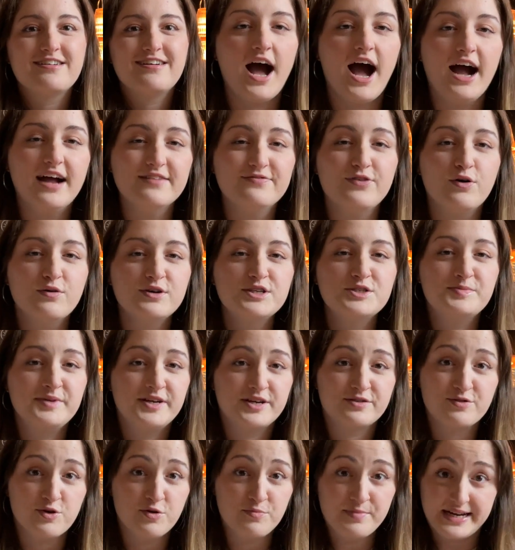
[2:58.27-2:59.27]
I've always been
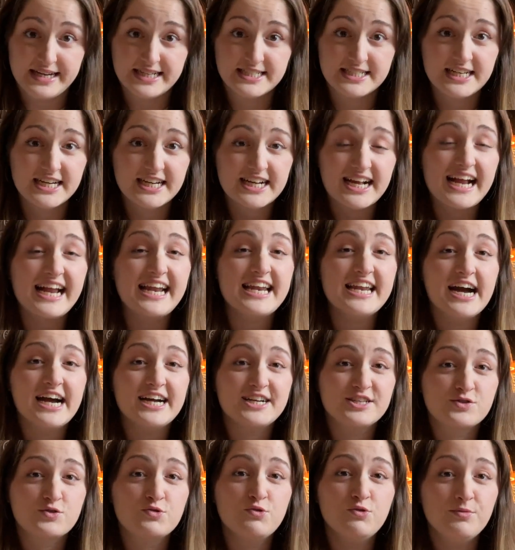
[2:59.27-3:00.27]
a romantic, and high
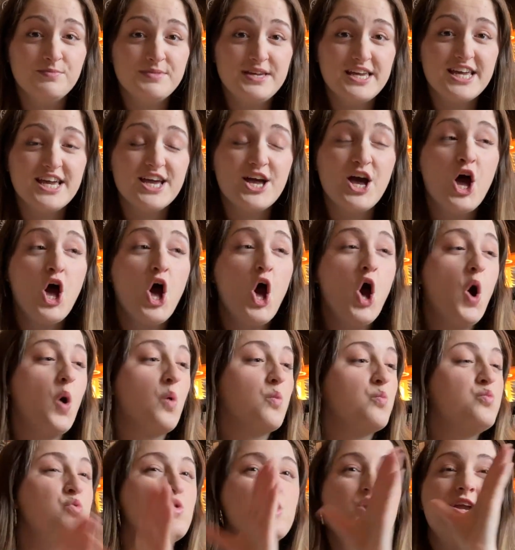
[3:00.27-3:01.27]
school me
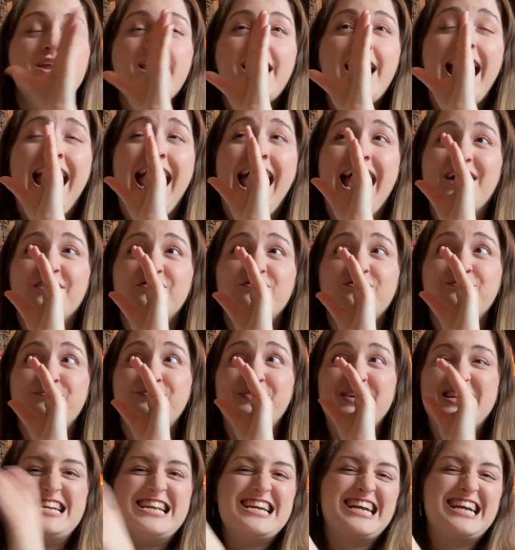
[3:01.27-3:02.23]
would have been